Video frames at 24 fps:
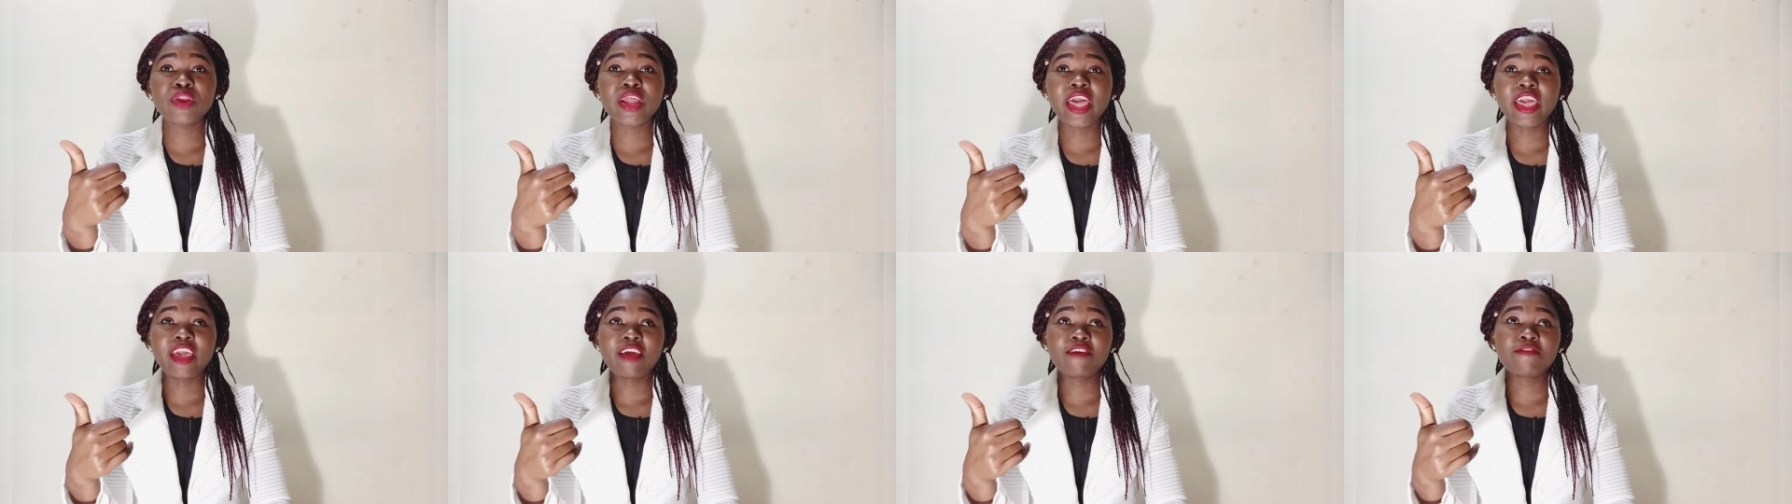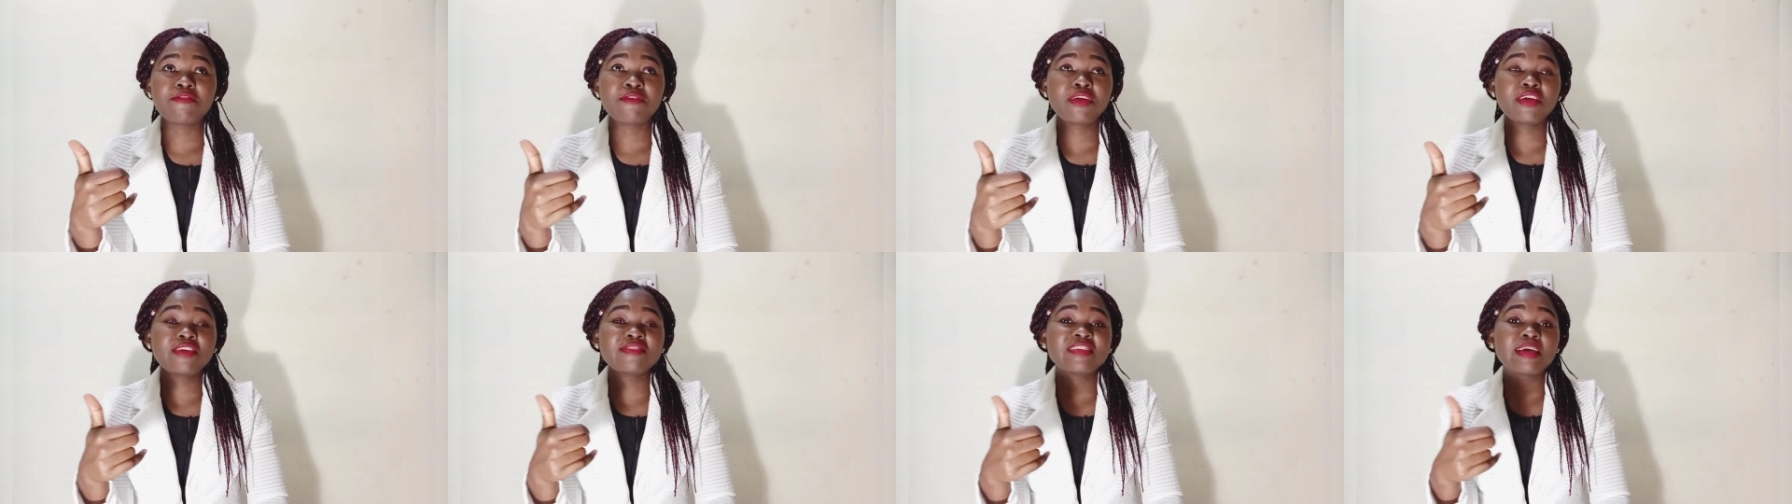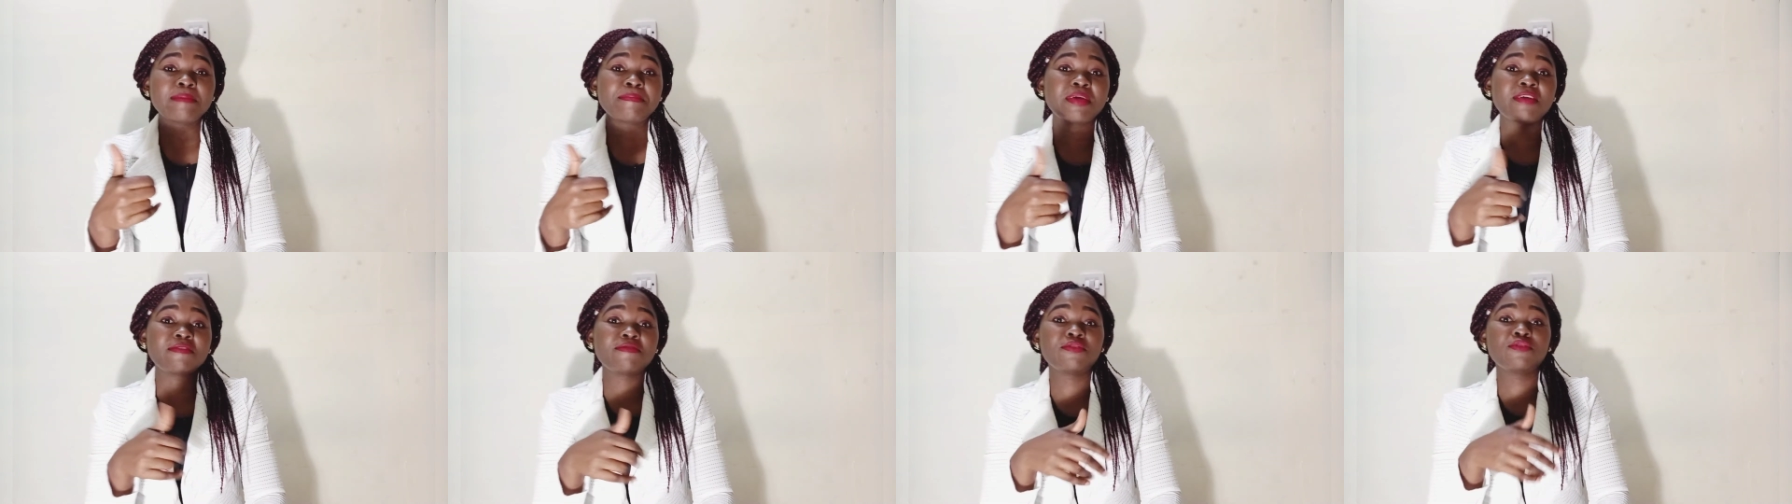Like, for
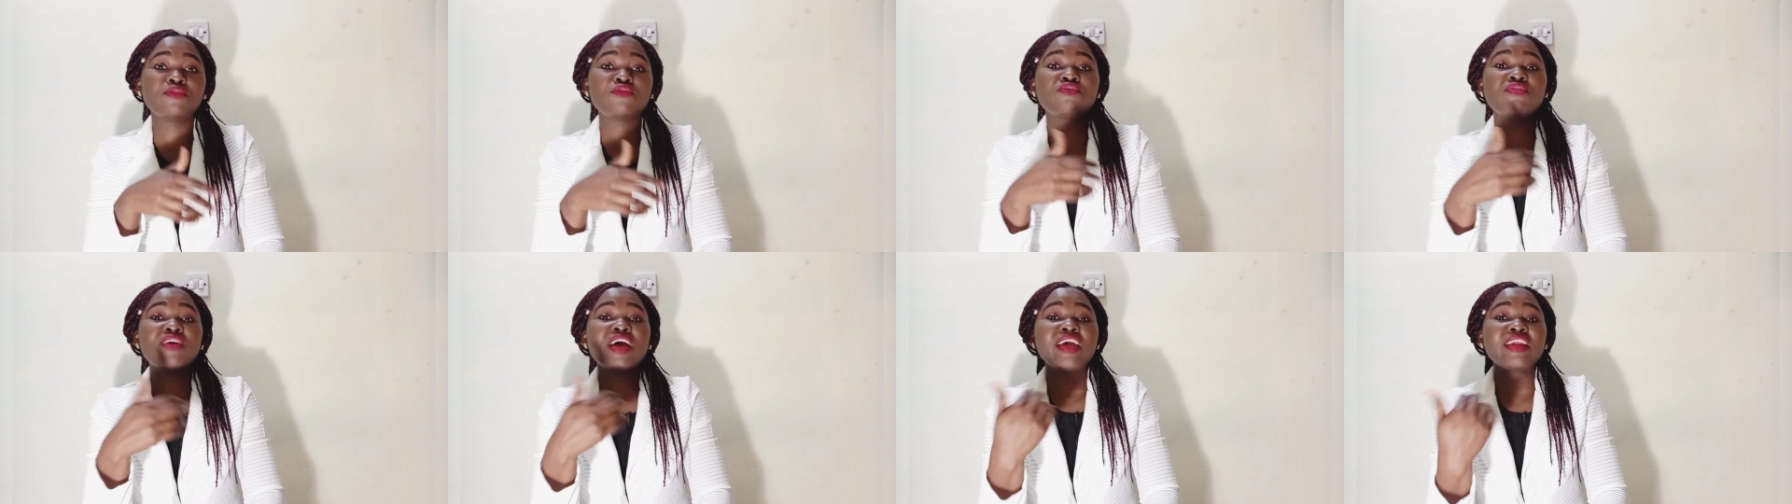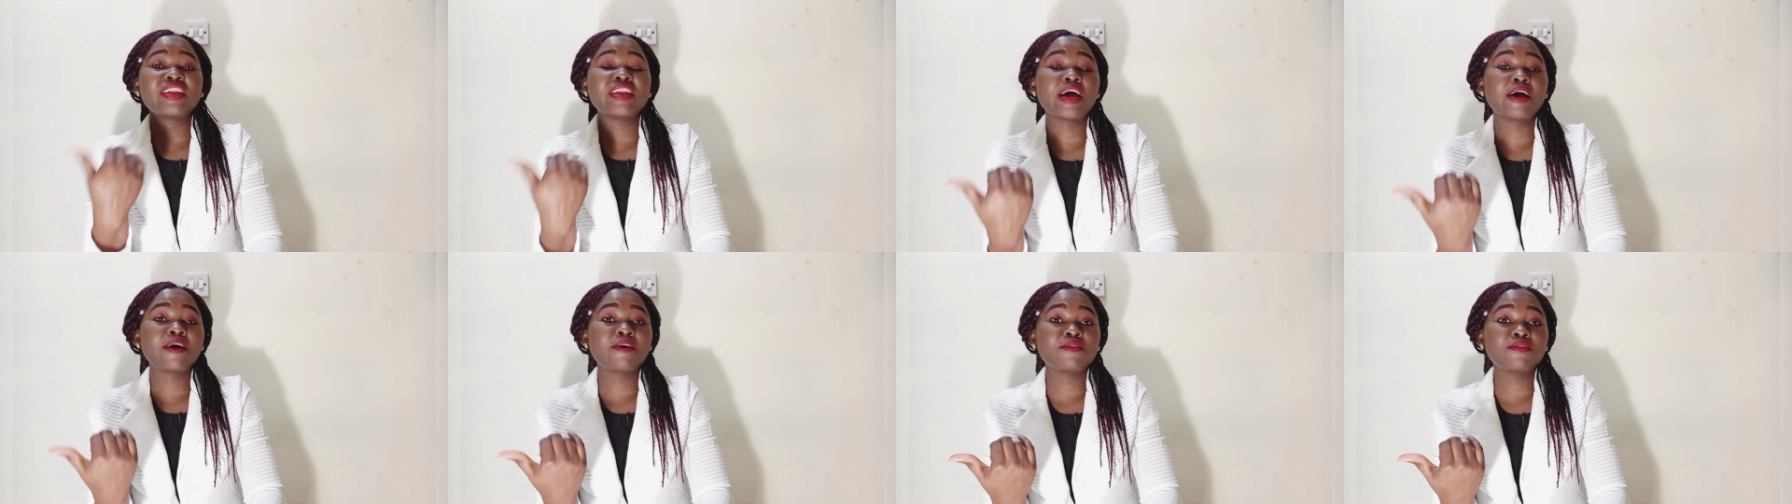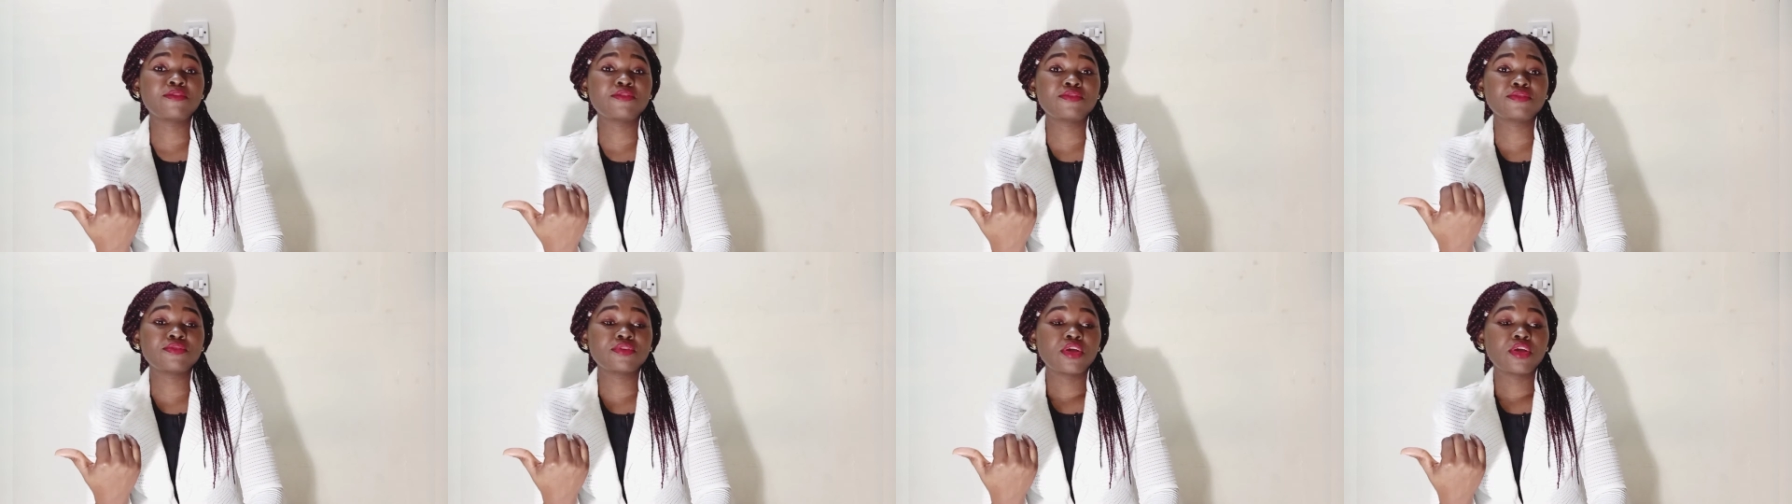example, if you tried out,